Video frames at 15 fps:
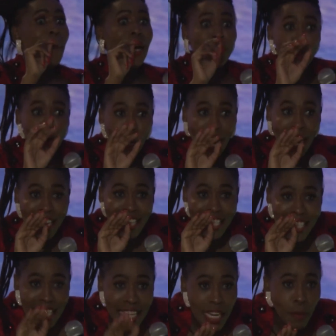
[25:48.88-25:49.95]
but you
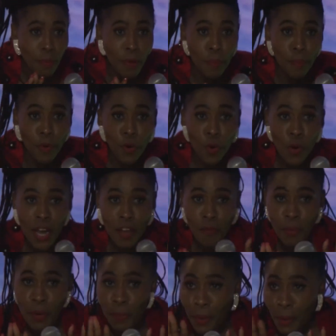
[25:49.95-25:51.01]
can see people who
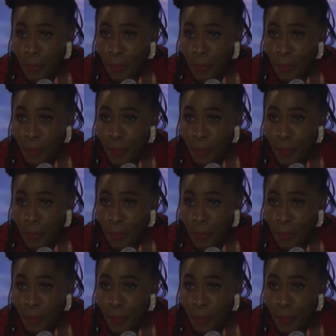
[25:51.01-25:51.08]
have been